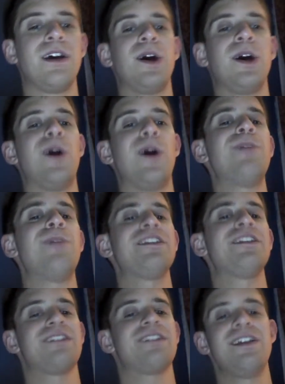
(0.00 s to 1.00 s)

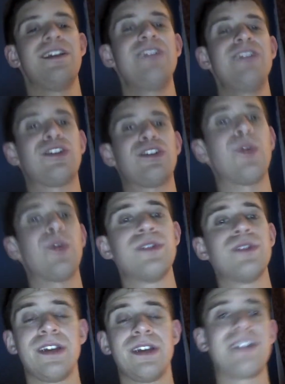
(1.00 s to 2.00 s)
Omos then told
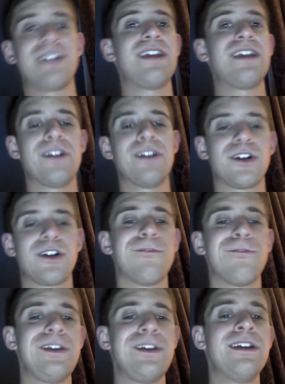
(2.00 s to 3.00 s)
Xavier and
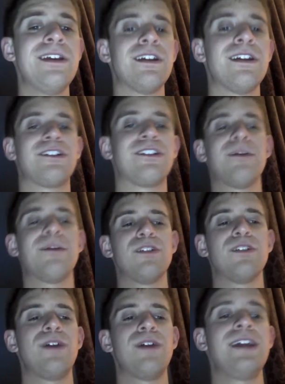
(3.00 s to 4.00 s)
Kofi to come to the
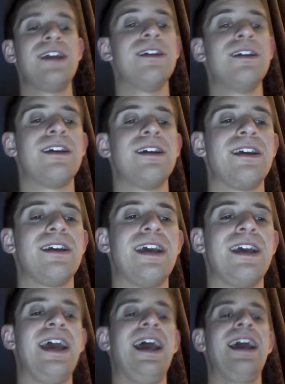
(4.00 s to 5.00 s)
ring
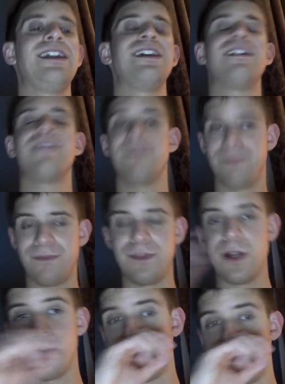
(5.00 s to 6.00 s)
and, you know,